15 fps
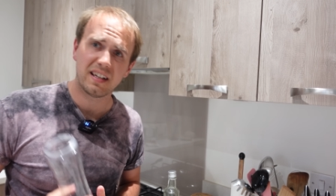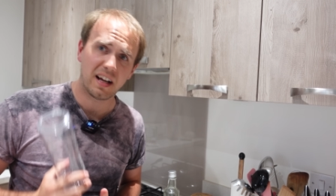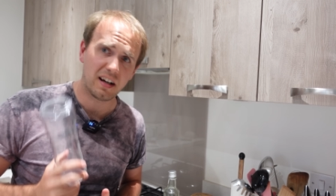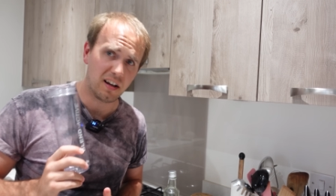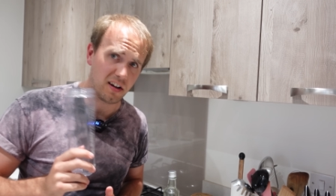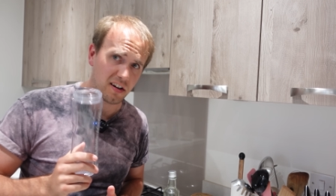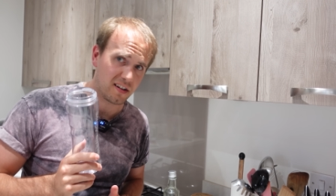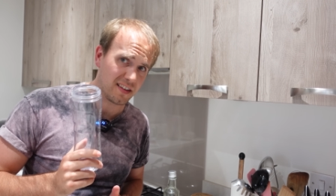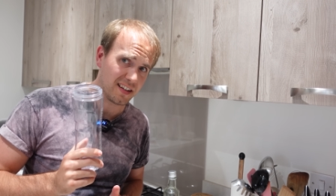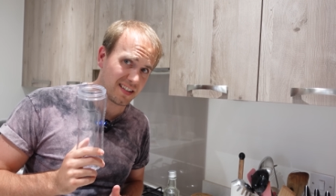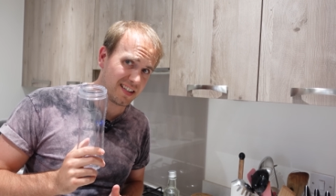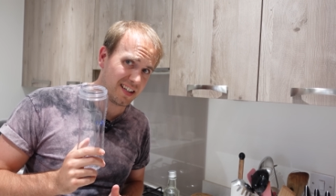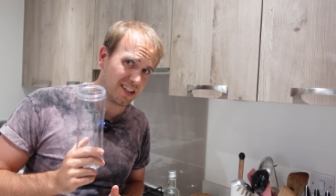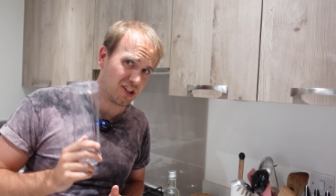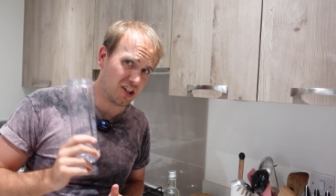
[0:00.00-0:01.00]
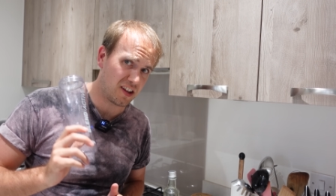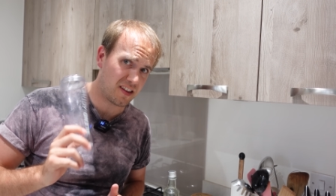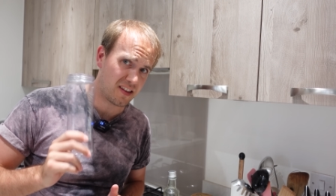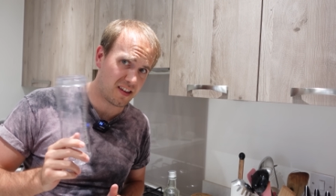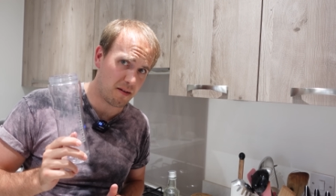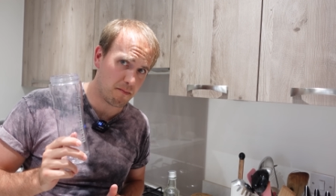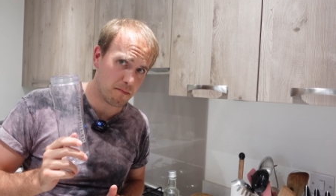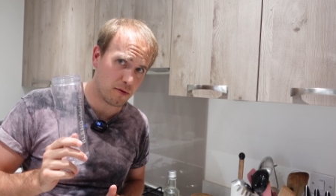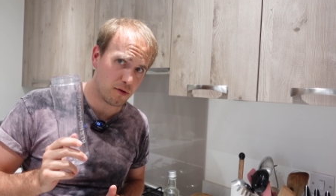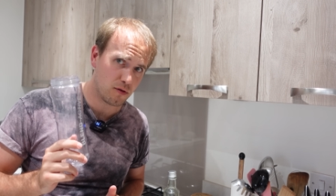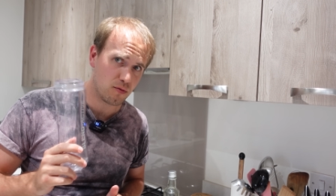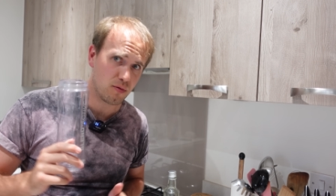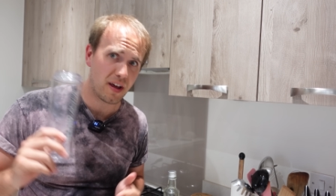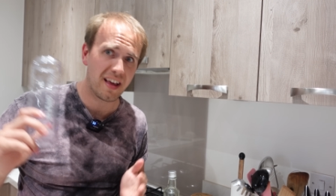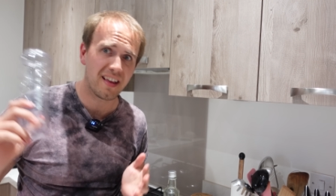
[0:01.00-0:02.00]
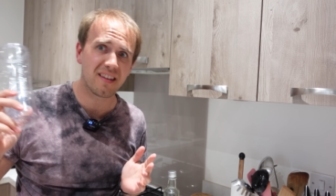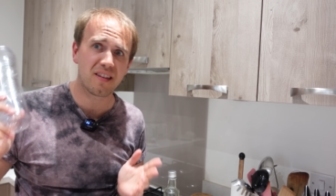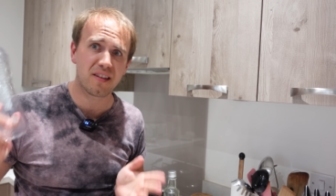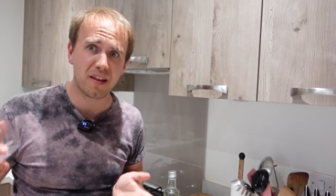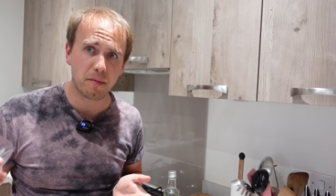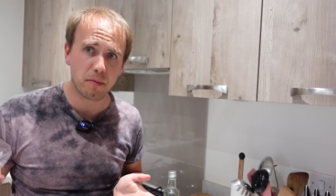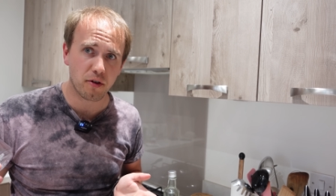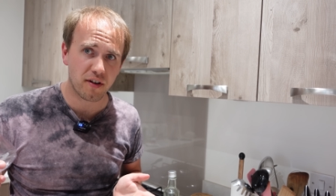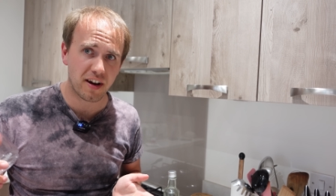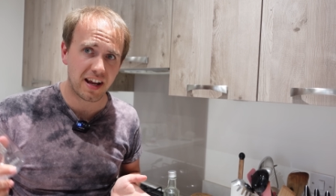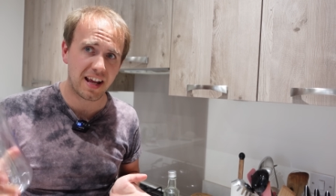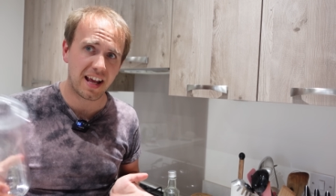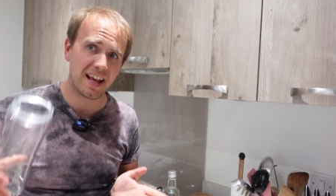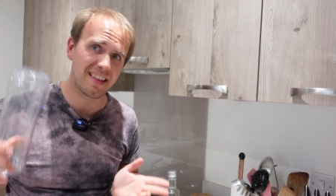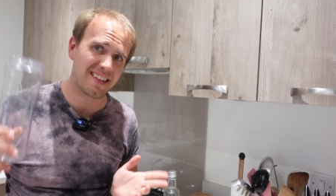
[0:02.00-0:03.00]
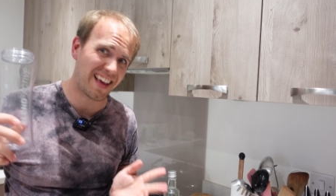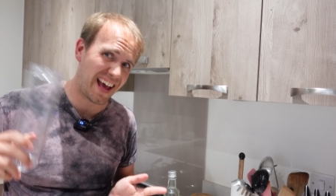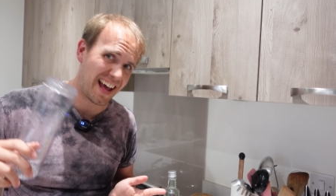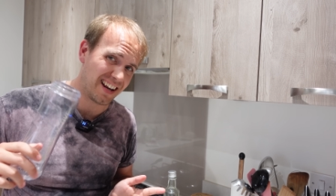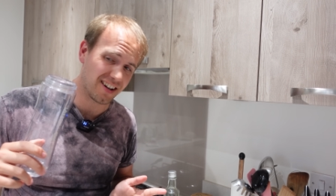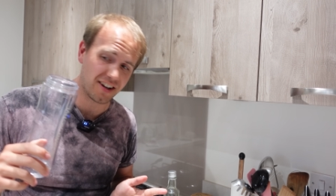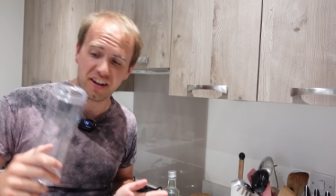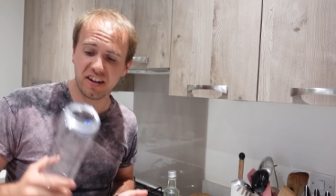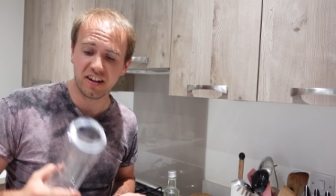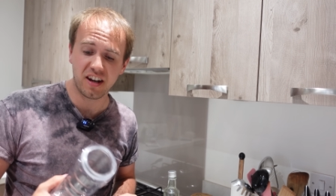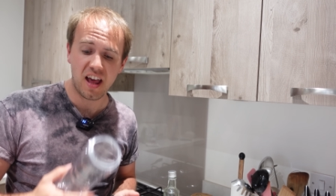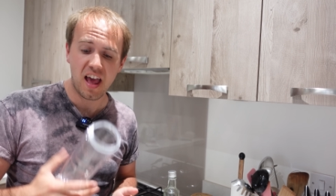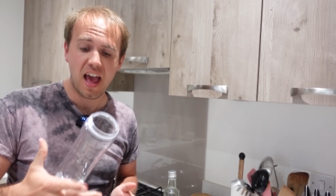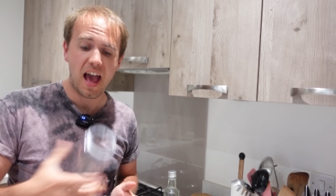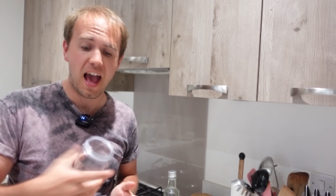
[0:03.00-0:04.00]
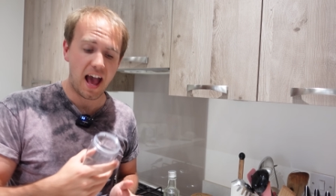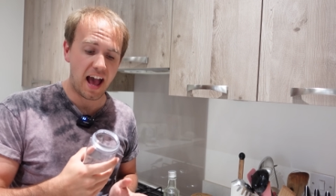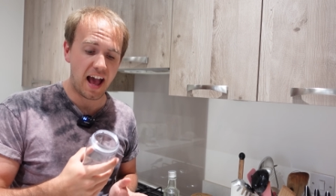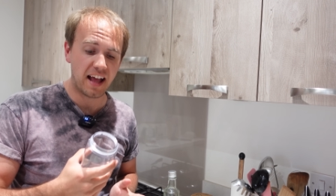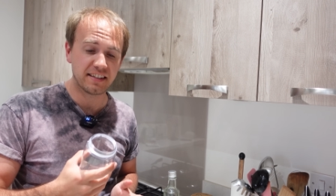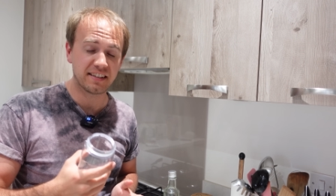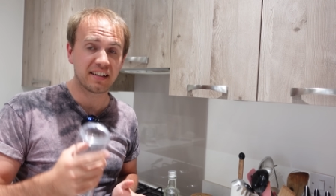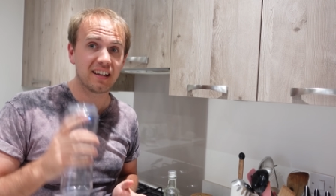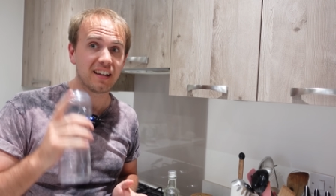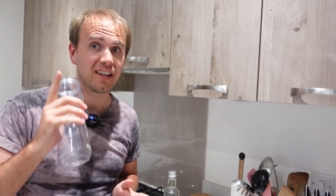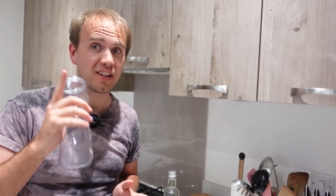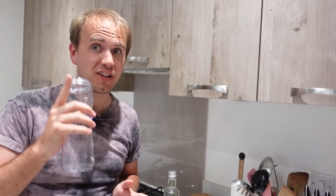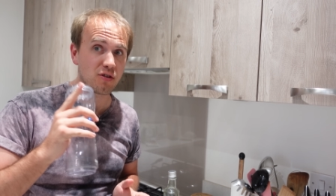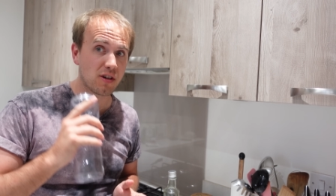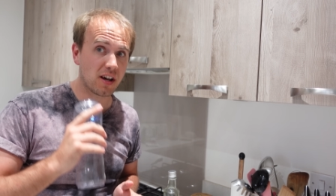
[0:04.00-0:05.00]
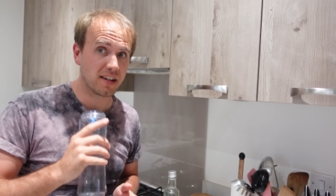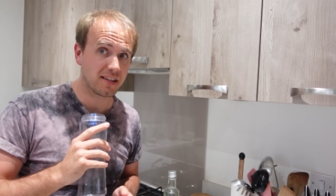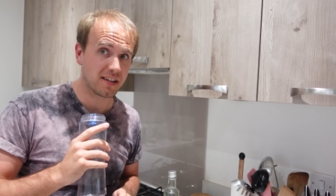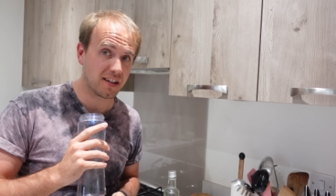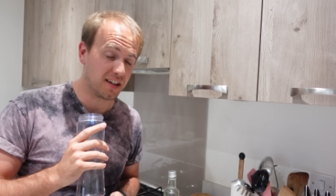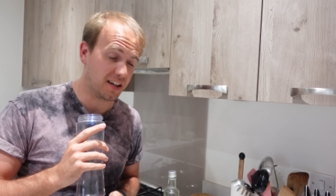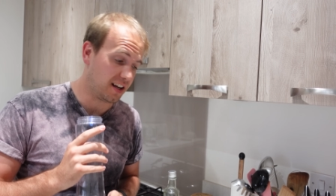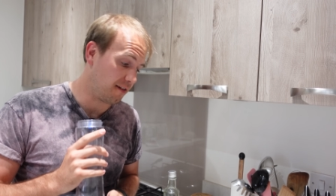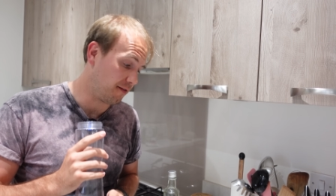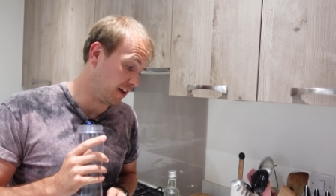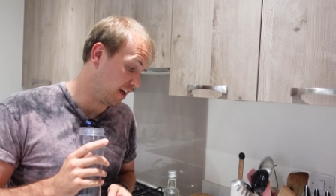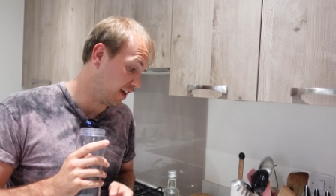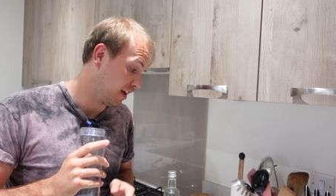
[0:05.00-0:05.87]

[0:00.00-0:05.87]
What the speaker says: Now look, this dish is simple, it's summery, it's elegant, and You guys are gonna love it.